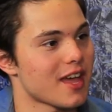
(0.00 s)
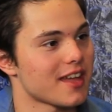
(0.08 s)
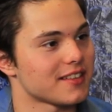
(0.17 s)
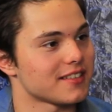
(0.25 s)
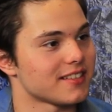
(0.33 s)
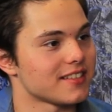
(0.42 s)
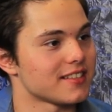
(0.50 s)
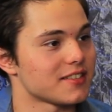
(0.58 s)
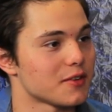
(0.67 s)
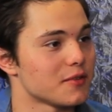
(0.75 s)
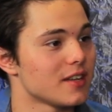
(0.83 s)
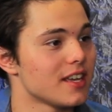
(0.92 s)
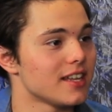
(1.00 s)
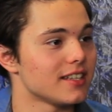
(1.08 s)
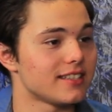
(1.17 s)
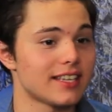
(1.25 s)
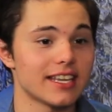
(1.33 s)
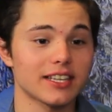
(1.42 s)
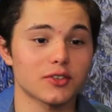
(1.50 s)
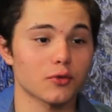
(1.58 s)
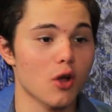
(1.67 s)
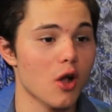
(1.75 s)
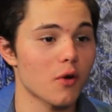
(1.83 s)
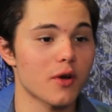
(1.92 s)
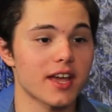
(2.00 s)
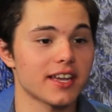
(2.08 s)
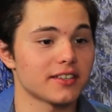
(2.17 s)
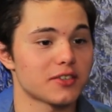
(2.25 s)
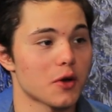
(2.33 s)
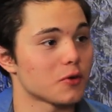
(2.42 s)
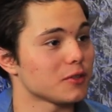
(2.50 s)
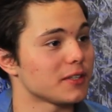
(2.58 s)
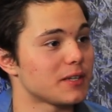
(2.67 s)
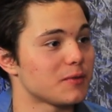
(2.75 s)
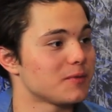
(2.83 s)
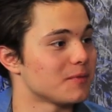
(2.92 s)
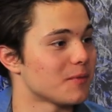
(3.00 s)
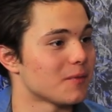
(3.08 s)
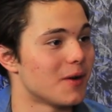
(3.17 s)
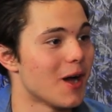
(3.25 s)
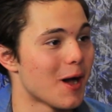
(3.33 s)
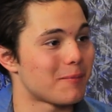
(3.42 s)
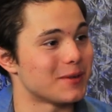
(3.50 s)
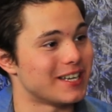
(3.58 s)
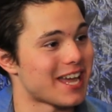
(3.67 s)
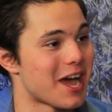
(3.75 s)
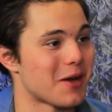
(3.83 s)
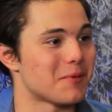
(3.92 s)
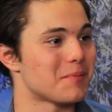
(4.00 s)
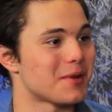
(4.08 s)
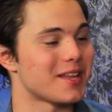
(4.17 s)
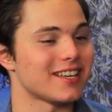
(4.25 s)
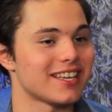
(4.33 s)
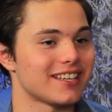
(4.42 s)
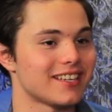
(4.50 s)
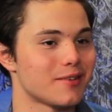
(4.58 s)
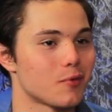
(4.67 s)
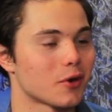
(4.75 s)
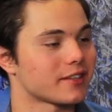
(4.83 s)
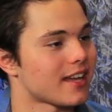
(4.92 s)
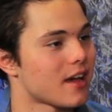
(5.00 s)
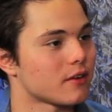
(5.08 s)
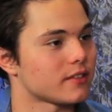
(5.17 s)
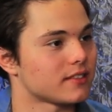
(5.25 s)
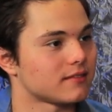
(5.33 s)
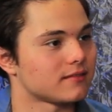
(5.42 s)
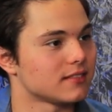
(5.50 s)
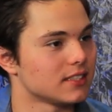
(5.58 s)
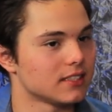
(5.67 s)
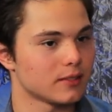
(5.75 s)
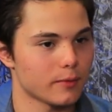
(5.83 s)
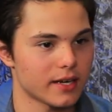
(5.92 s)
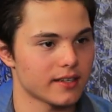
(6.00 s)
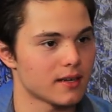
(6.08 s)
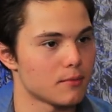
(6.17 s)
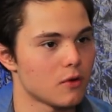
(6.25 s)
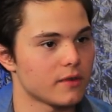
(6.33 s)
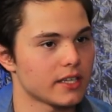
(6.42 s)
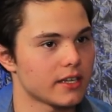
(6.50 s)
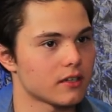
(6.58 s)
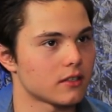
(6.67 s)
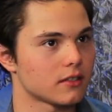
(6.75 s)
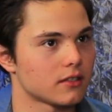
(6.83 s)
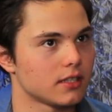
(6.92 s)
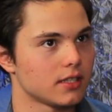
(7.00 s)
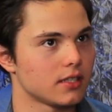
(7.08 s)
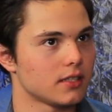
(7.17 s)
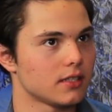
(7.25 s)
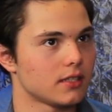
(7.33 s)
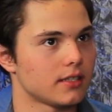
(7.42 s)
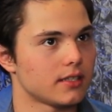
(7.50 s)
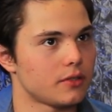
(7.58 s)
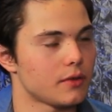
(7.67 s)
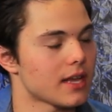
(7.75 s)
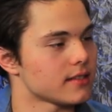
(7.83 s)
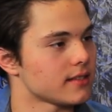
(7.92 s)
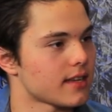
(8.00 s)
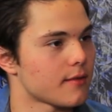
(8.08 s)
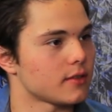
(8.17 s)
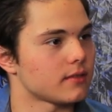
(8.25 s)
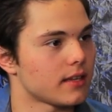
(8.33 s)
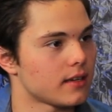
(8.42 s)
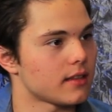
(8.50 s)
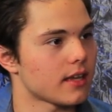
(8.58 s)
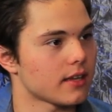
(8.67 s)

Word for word: that. Fantastic. So cool, man. Did it the wrong way, totally up and down, but it worked out. And we ended up moving here in 2007, end of